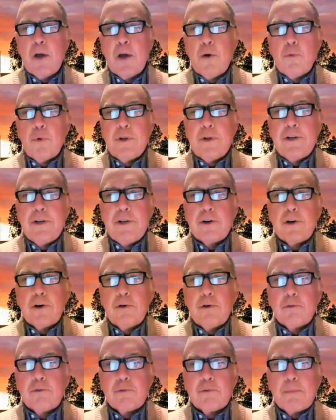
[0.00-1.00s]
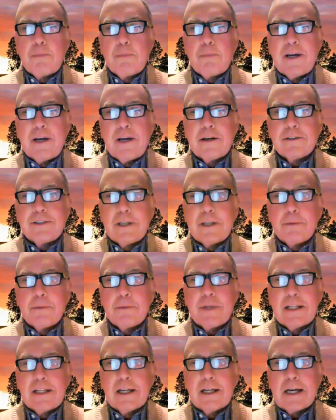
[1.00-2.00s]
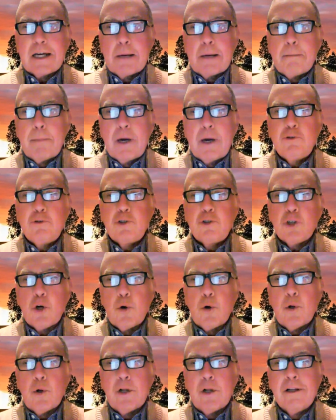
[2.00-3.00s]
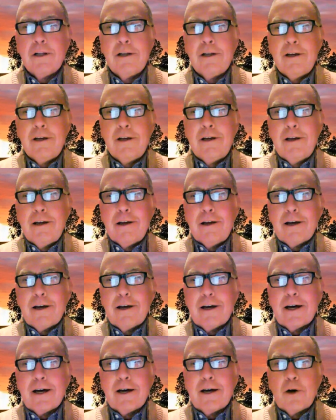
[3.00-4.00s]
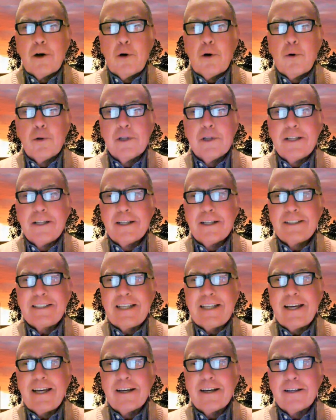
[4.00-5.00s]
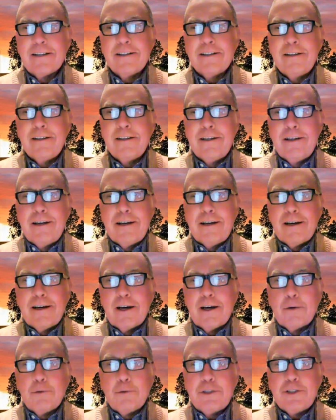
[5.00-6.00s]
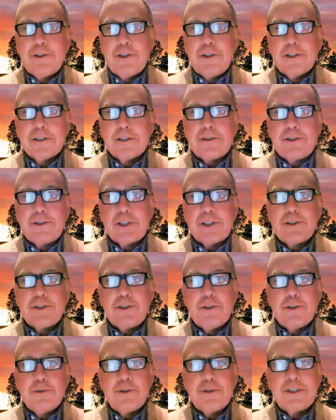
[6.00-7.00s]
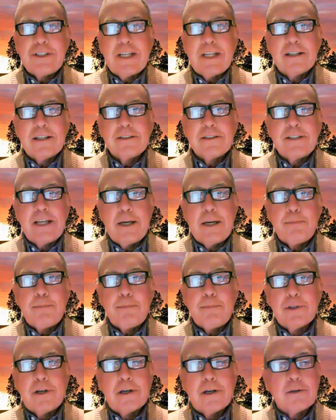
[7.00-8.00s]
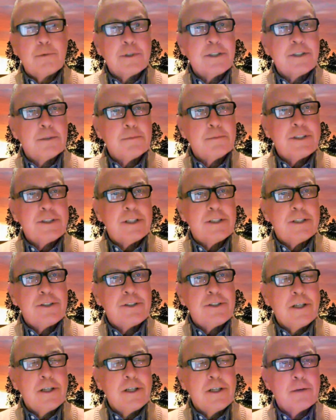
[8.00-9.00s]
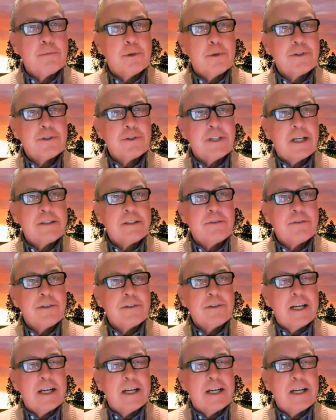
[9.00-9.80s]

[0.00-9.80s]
When you go to repair something like a mouse hole, a hole in the sail, would you just use sail tape along with some stitching on both sides of it?